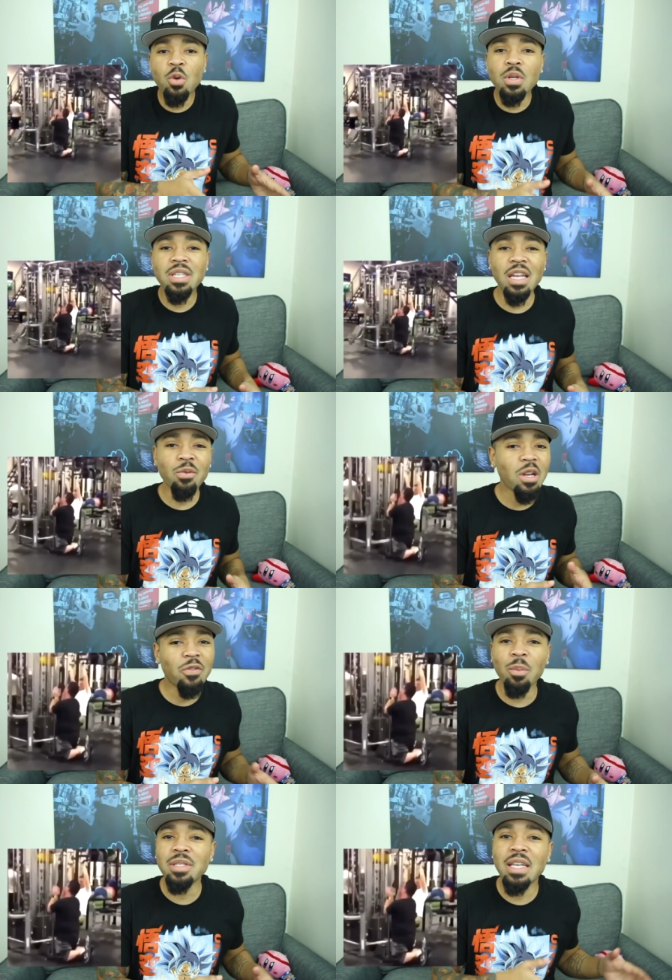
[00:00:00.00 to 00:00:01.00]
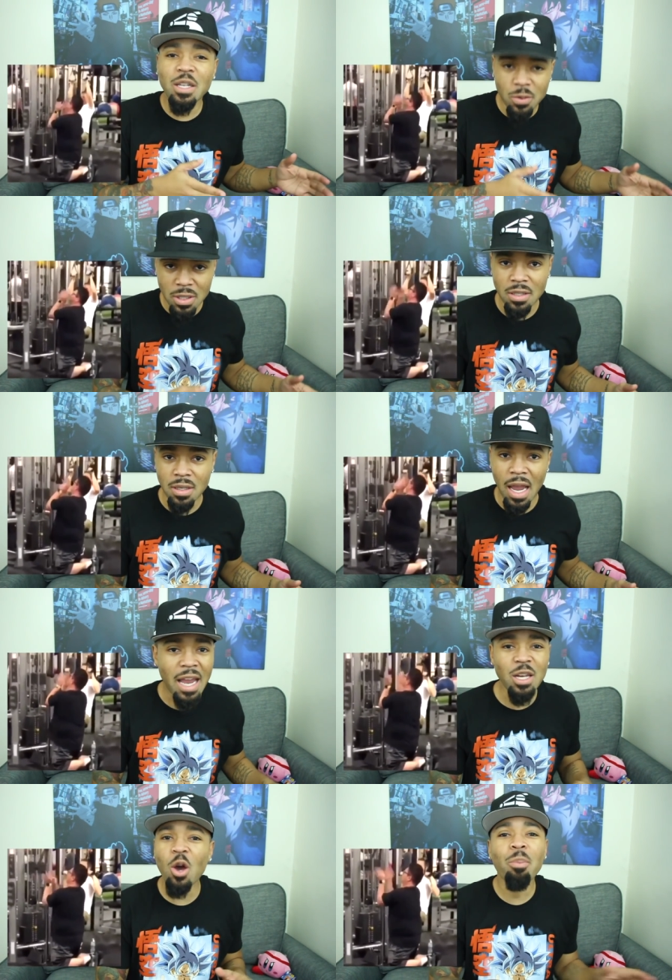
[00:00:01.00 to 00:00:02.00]
Is getting ready for mosquito season.
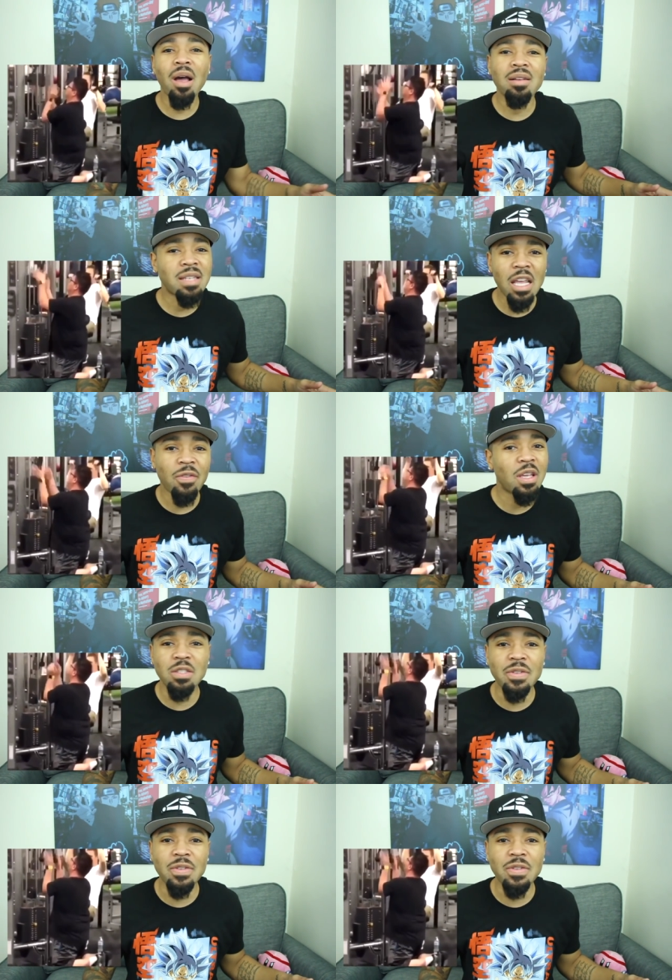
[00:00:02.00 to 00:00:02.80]
Ain't no bug safe in his